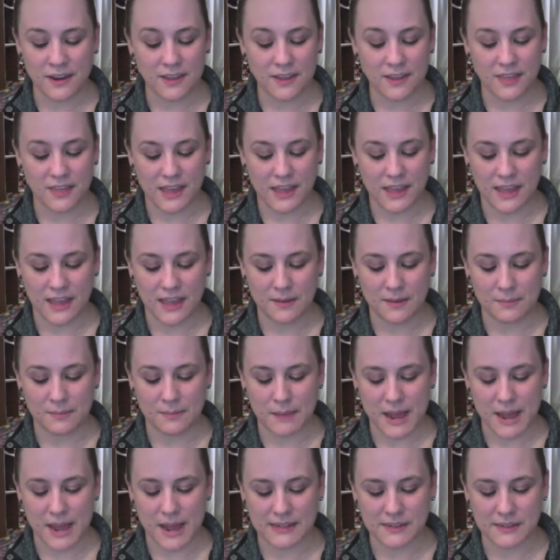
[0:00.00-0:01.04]
in a thicket
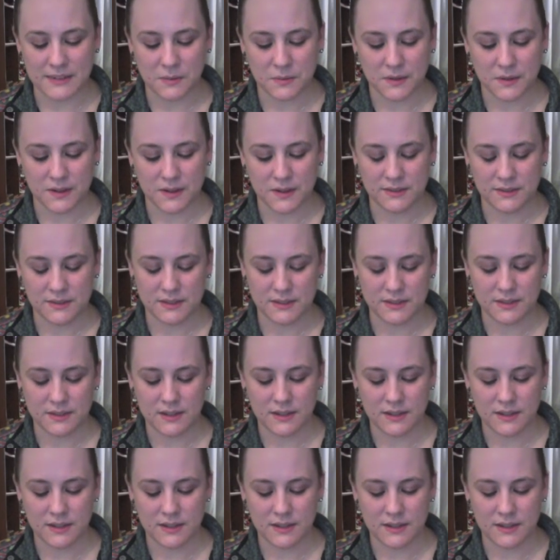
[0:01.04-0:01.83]
by his horns.